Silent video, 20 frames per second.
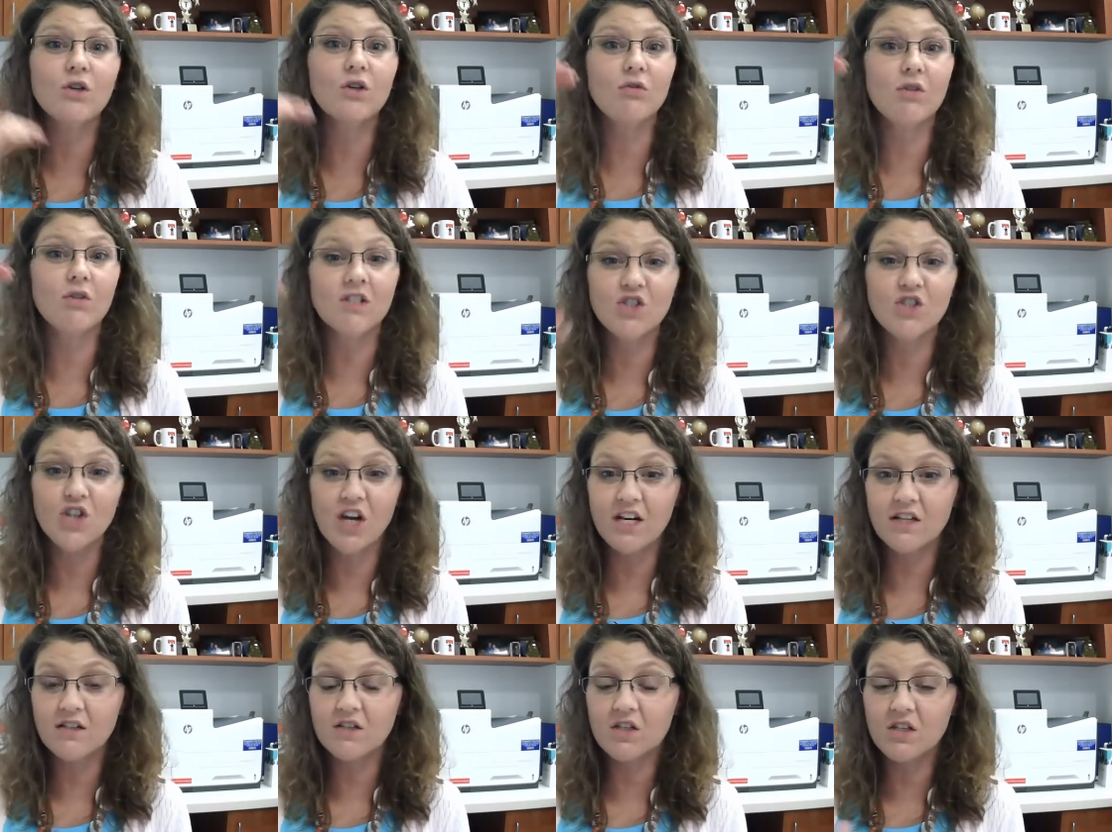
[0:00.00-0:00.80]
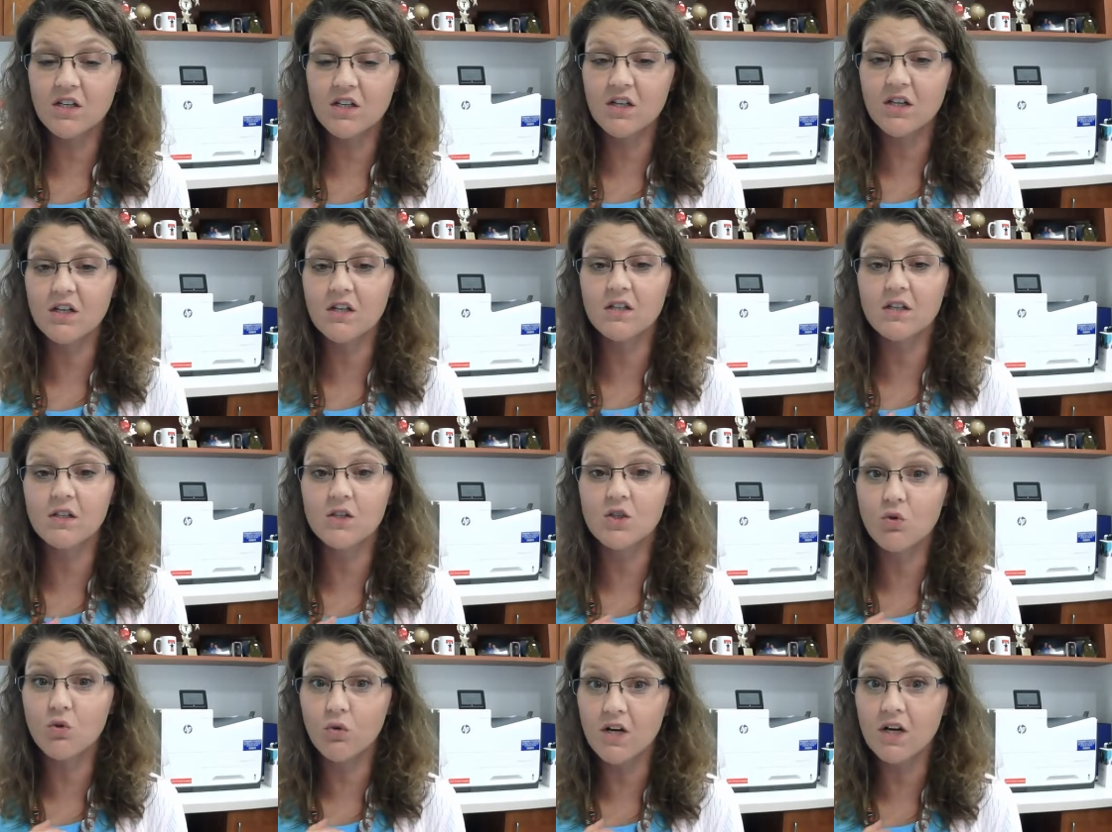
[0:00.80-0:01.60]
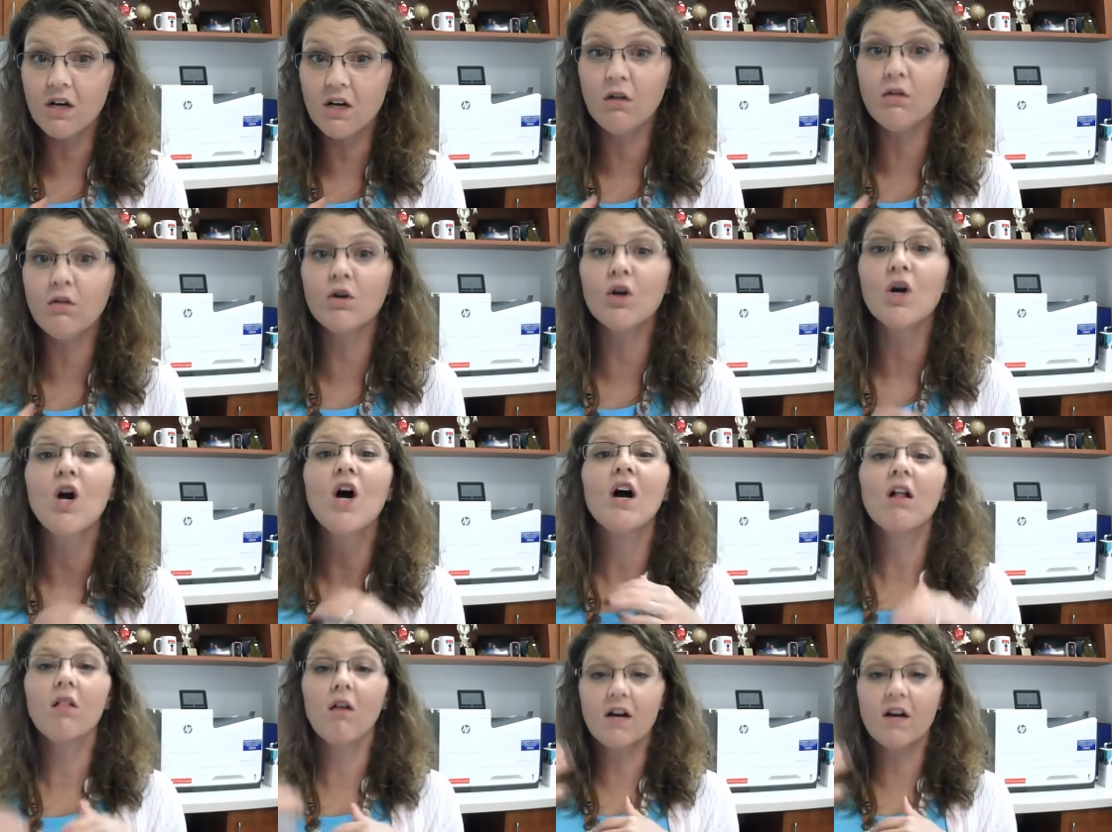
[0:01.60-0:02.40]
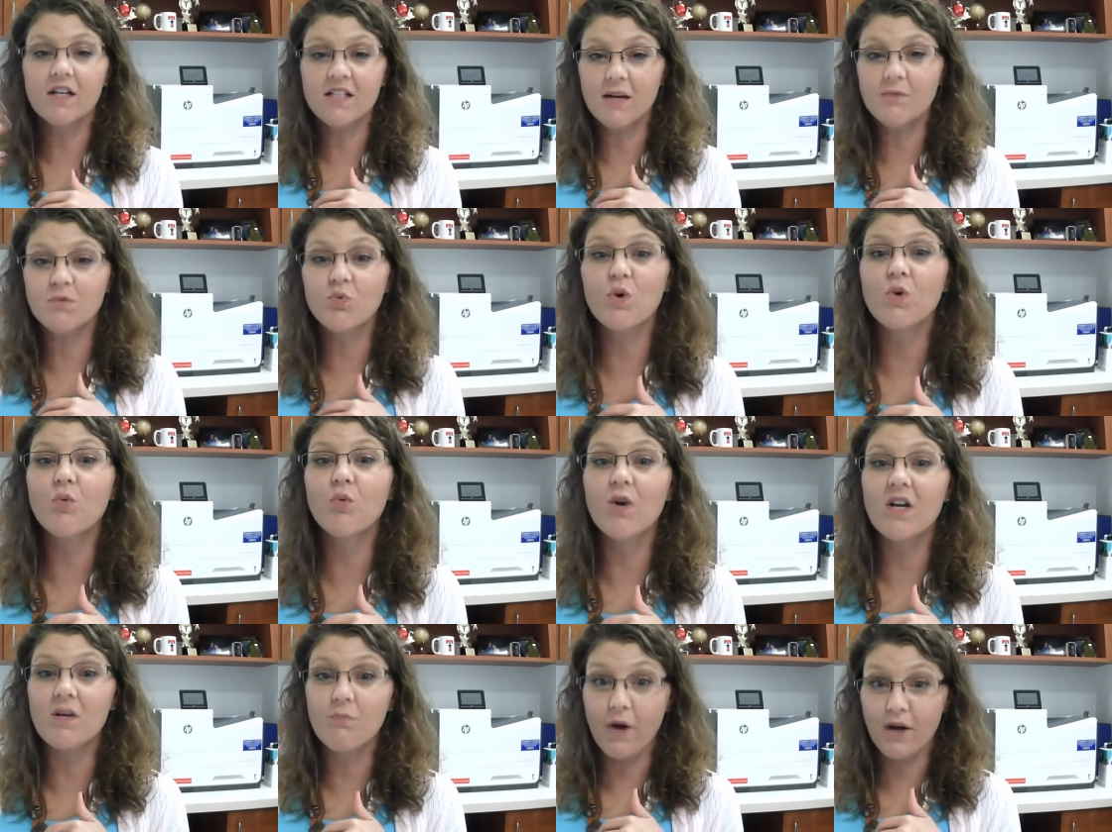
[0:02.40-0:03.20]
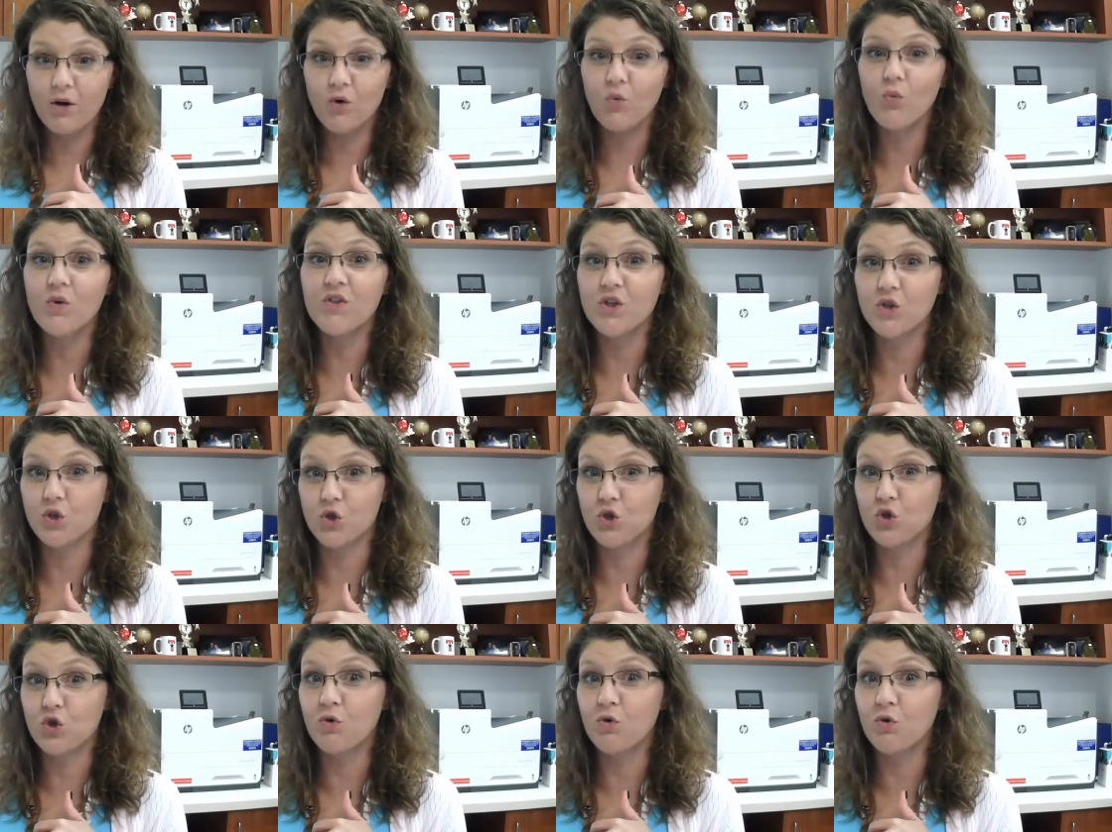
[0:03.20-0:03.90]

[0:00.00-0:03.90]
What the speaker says: you can change the screen color. A lot of times we read better with the